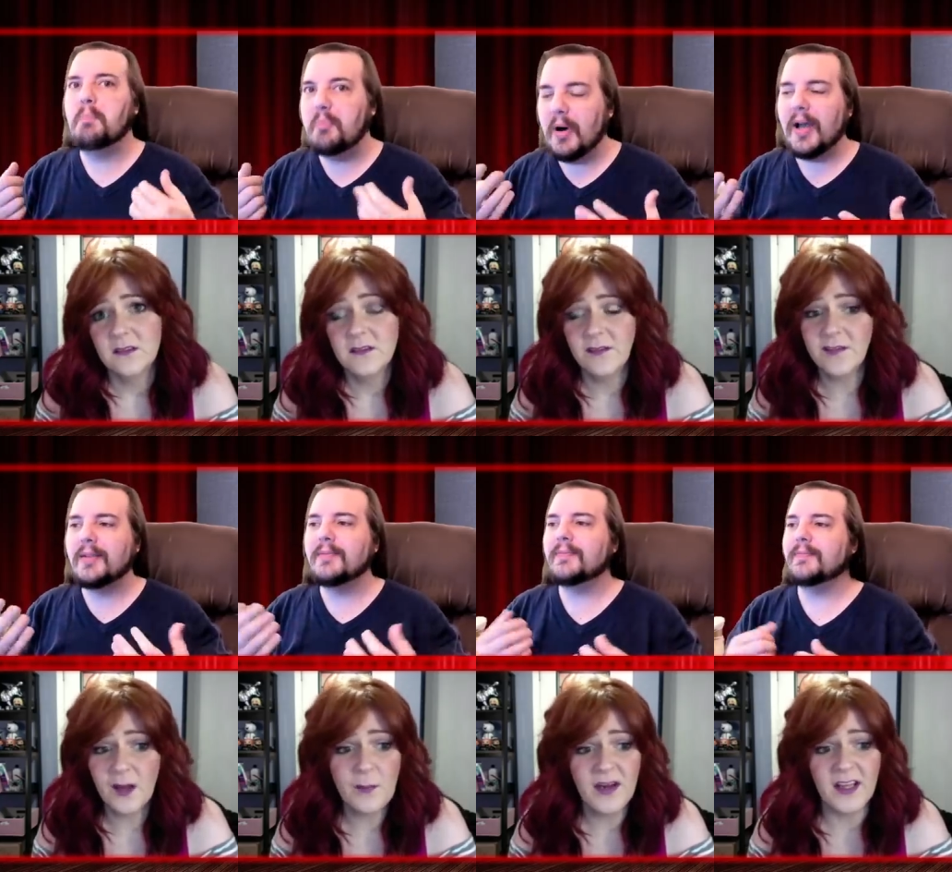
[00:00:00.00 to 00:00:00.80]
Speaker 1: But, that's a
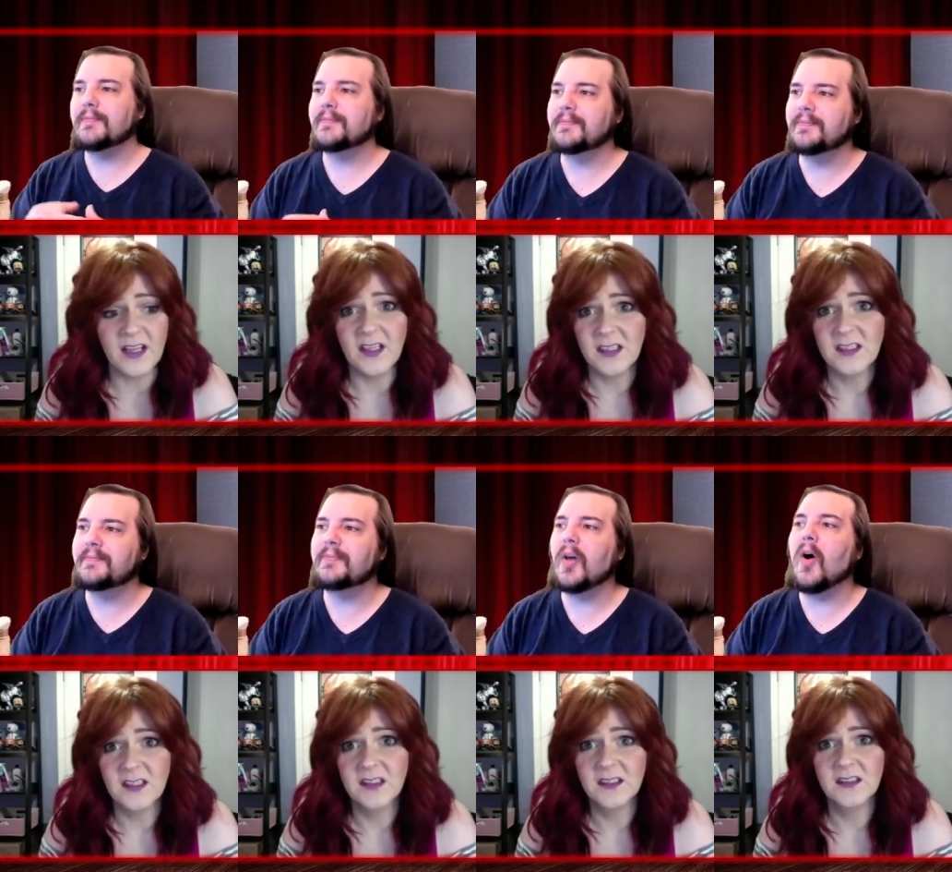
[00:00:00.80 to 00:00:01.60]
lot of
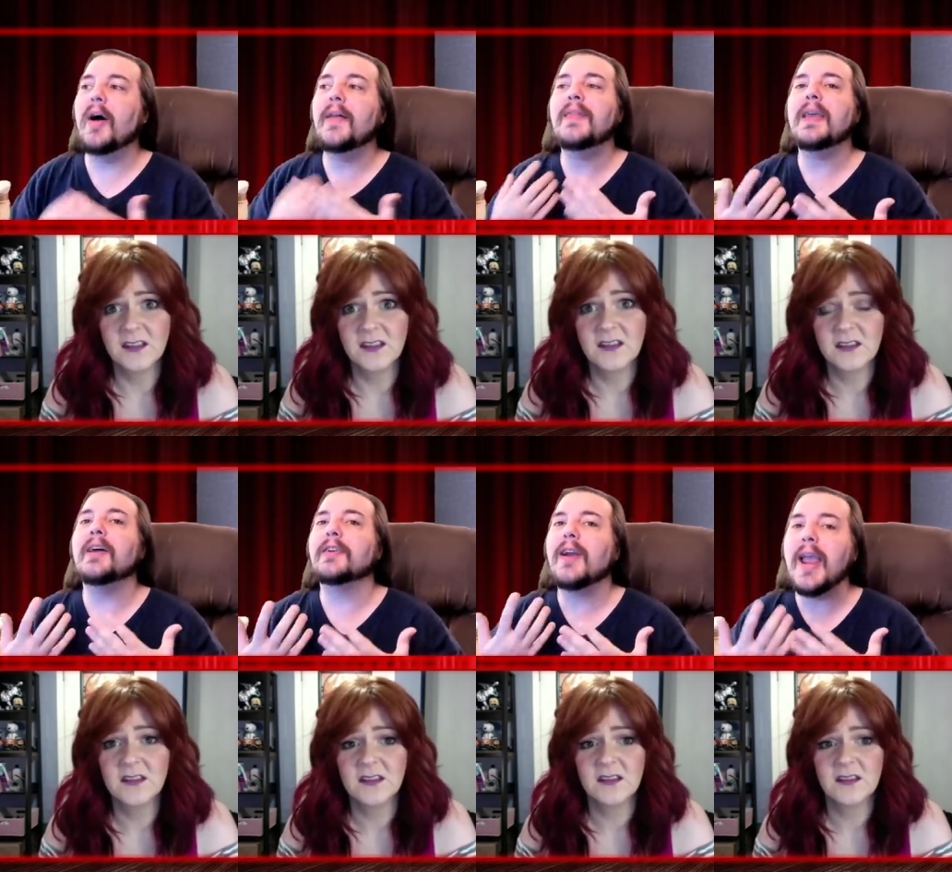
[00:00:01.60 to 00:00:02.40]
money. On the
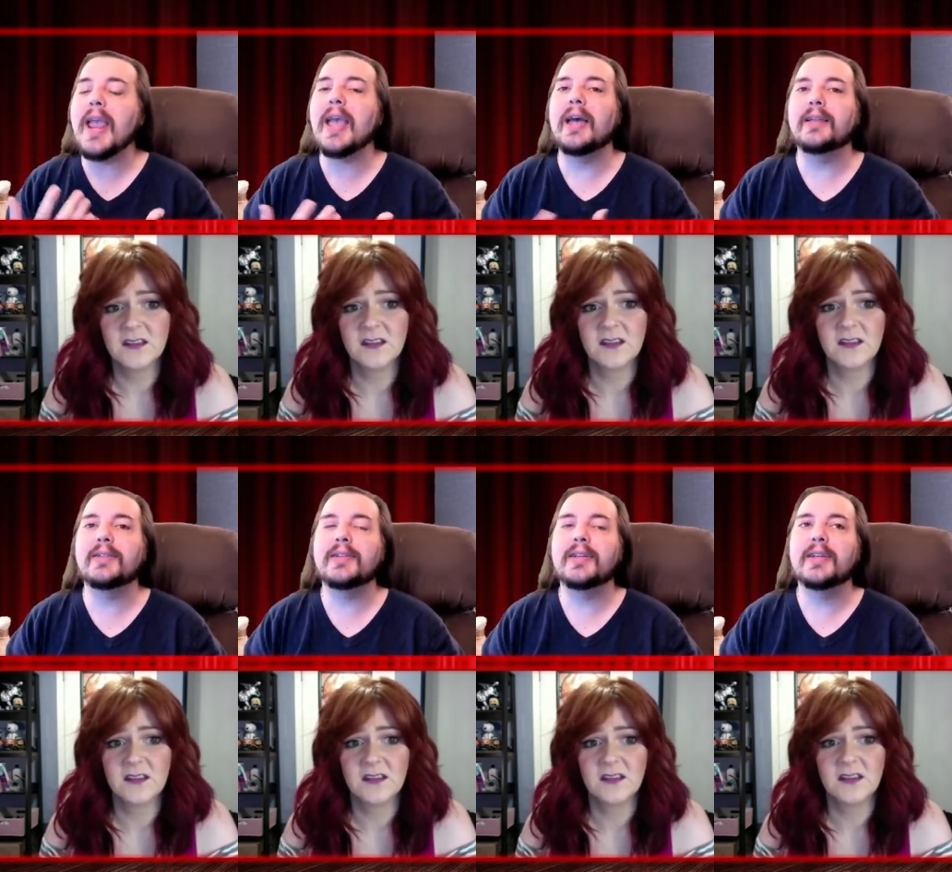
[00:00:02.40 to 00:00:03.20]
other hand,